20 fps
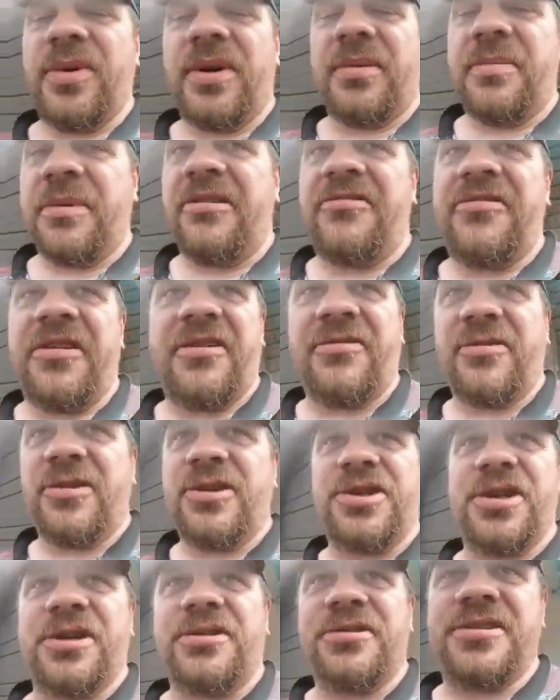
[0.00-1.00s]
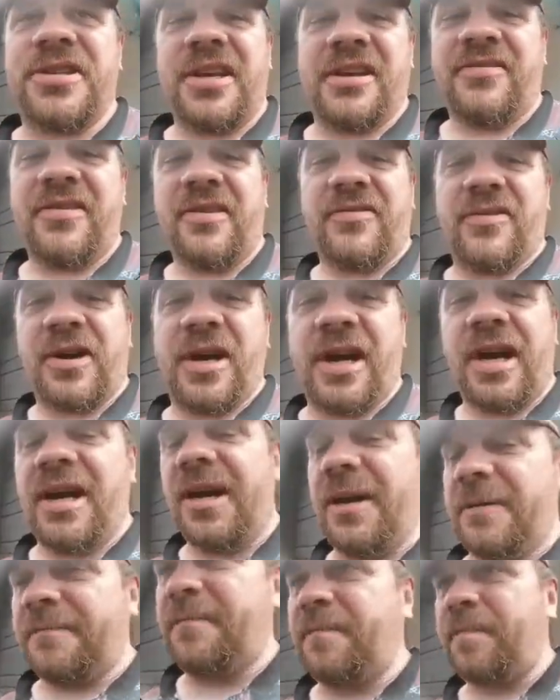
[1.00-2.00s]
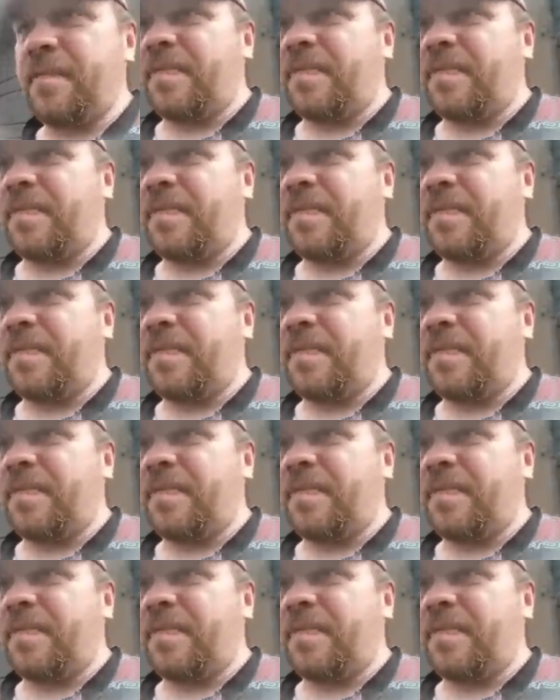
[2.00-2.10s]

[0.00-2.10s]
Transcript: one of my favorite shirts I've ever had.